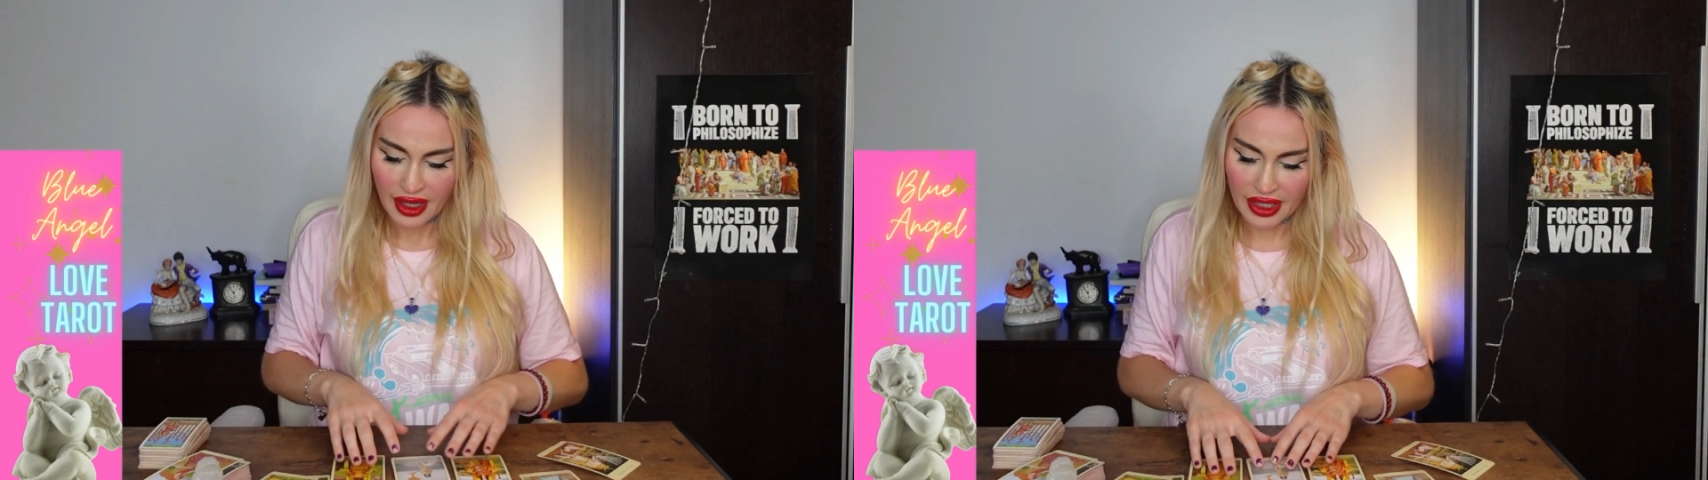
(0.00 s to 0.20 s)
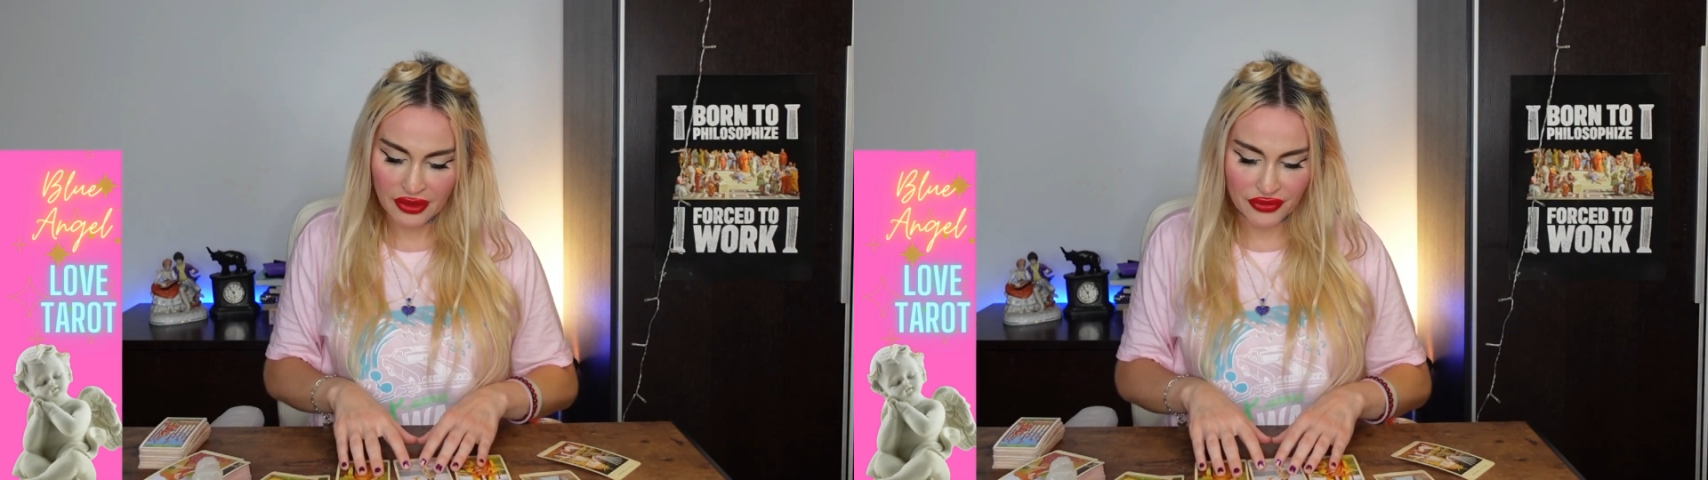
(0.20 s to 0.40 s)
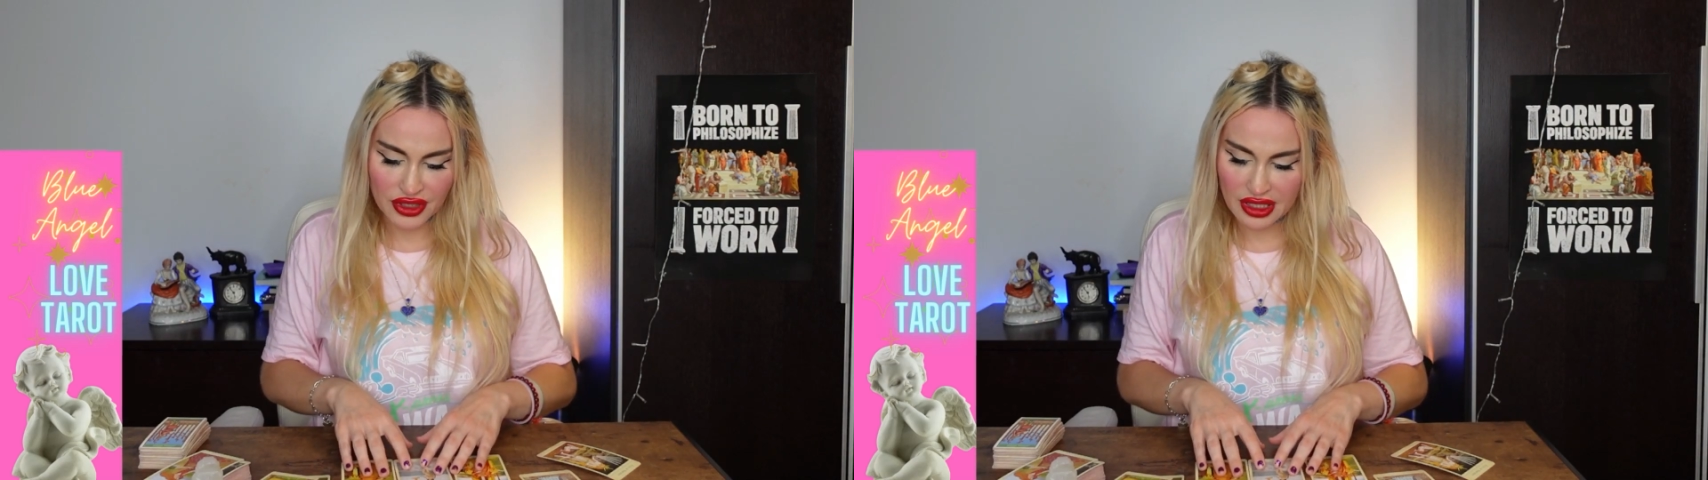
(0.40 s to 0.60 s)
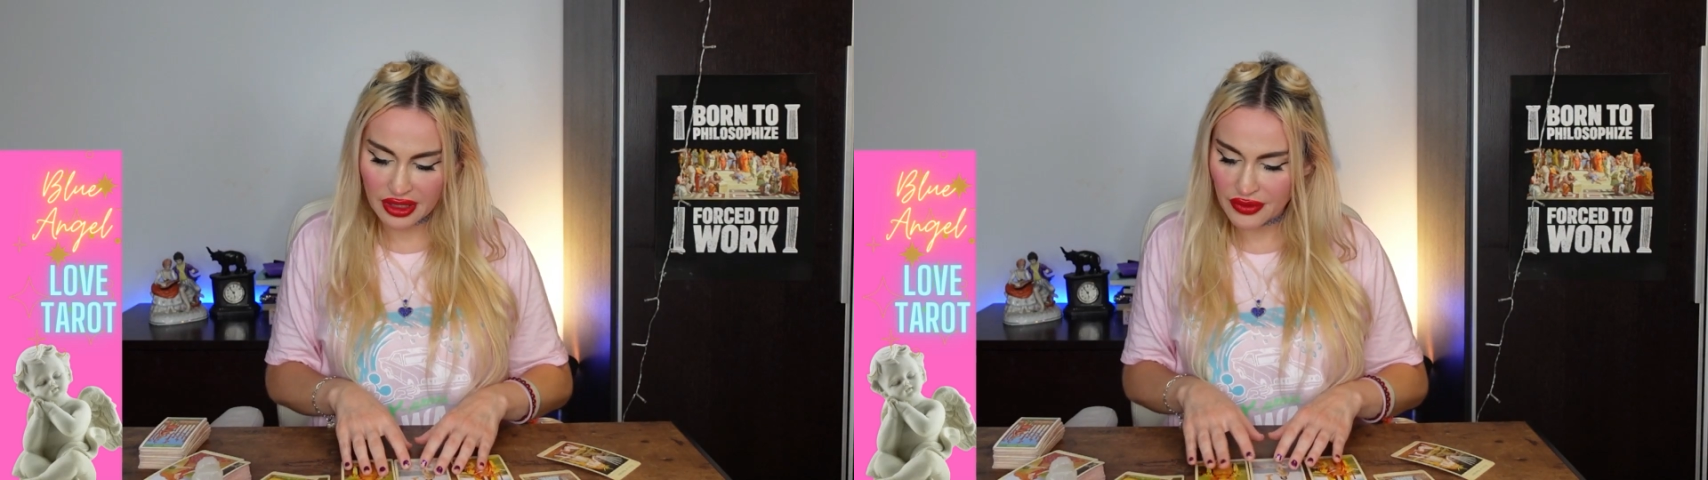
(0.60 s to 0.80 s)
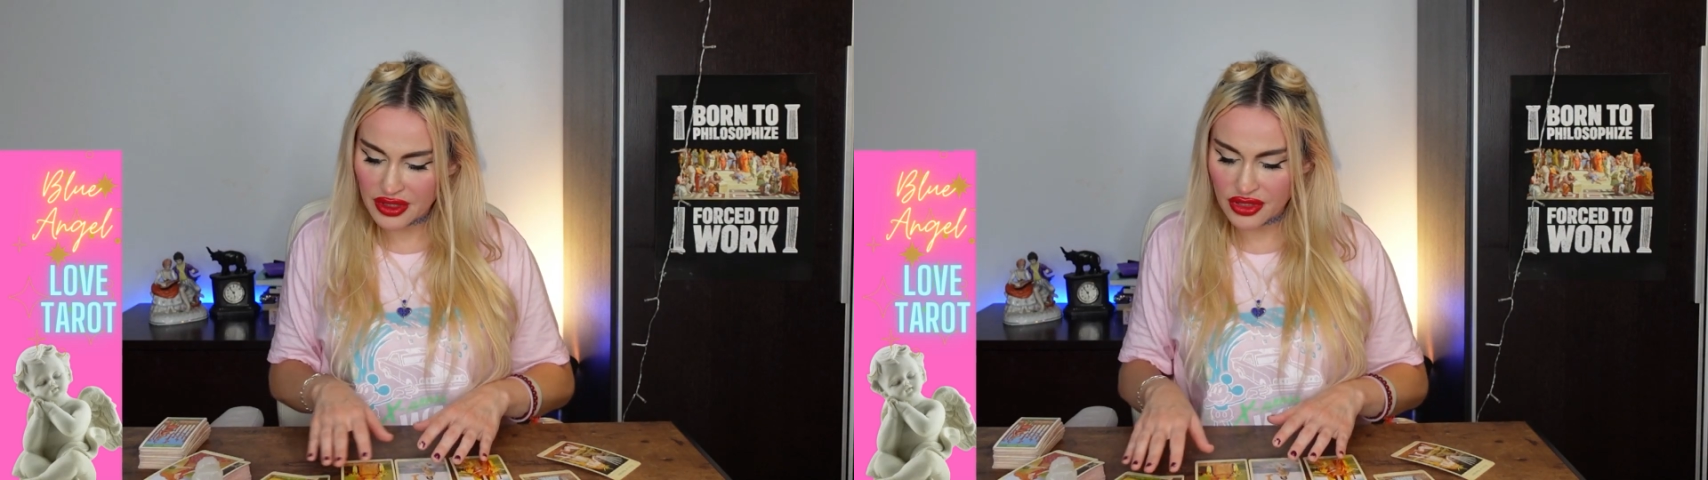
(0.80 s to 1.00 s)
And if you're
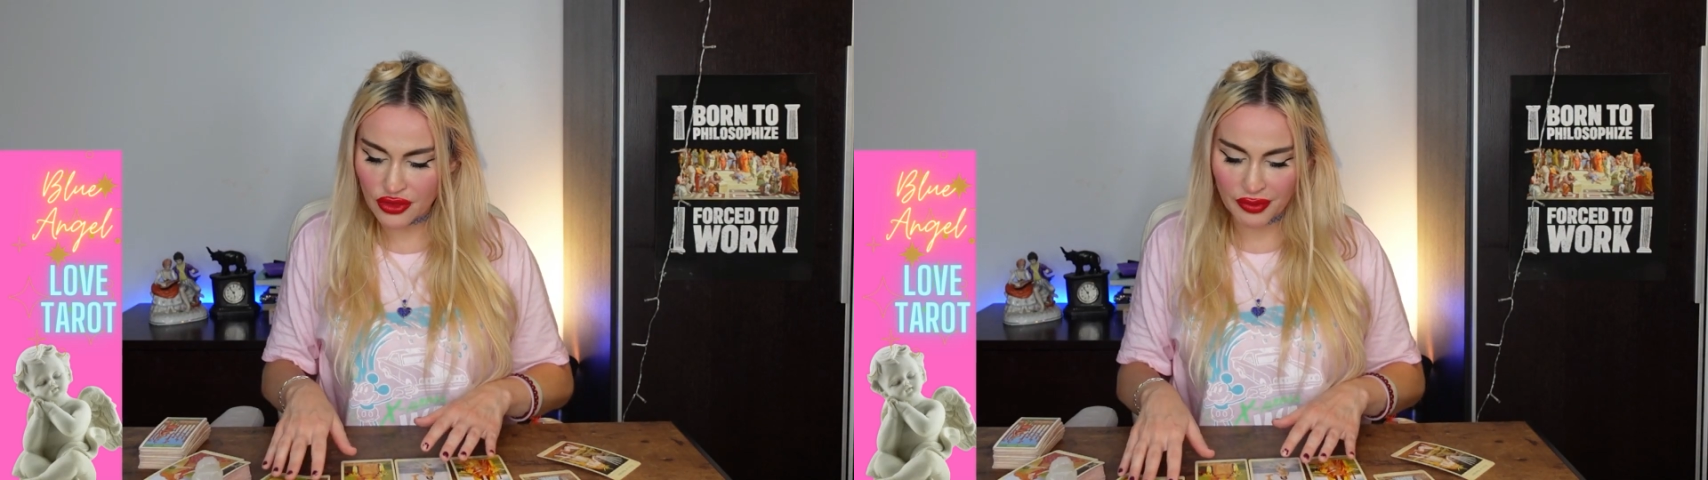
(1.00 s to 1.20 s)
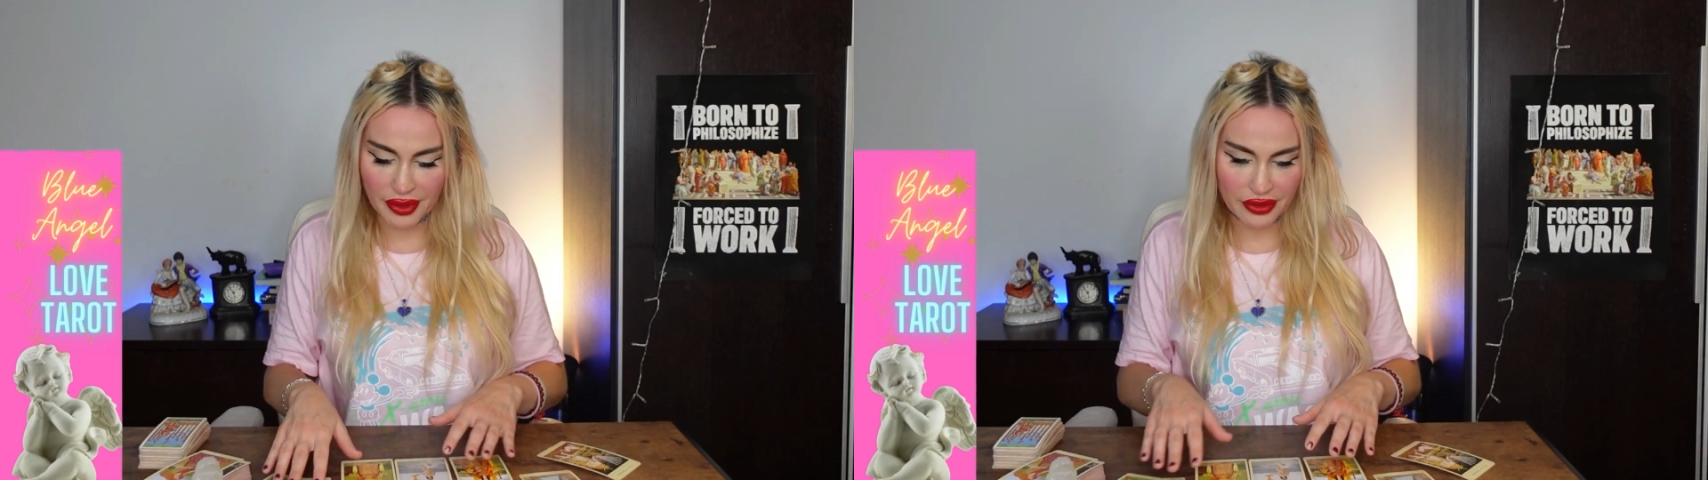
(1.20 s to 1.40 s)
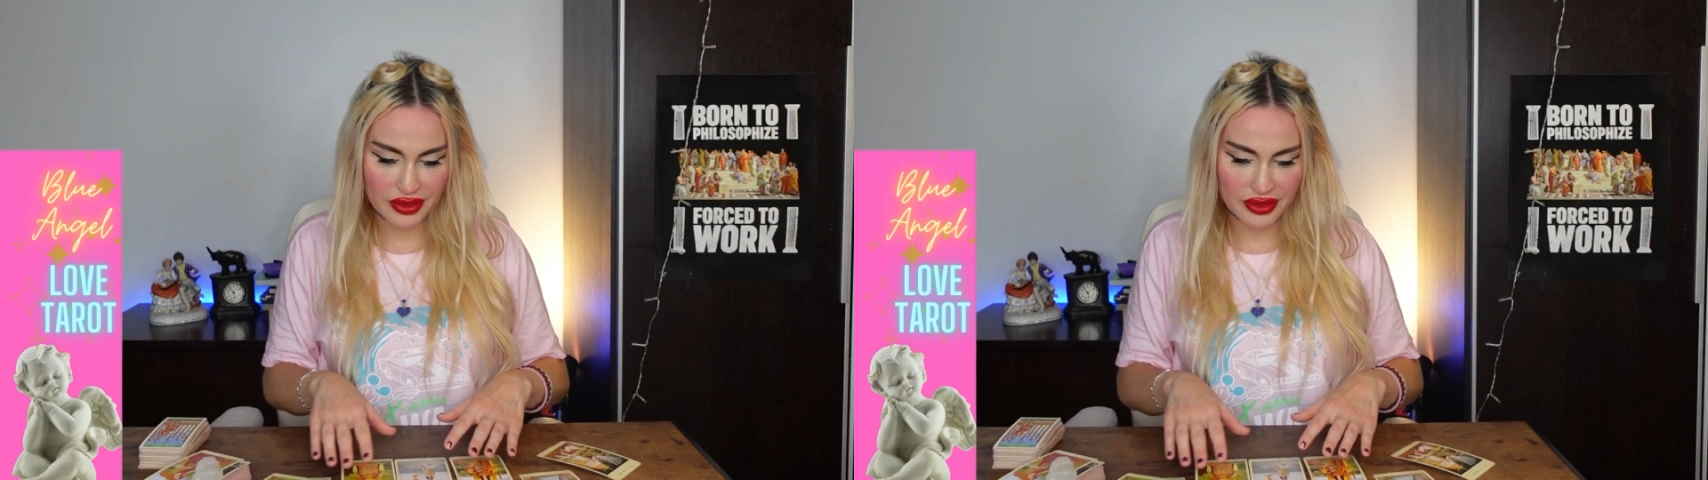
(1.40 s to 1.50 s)
dealing with a Scorpio,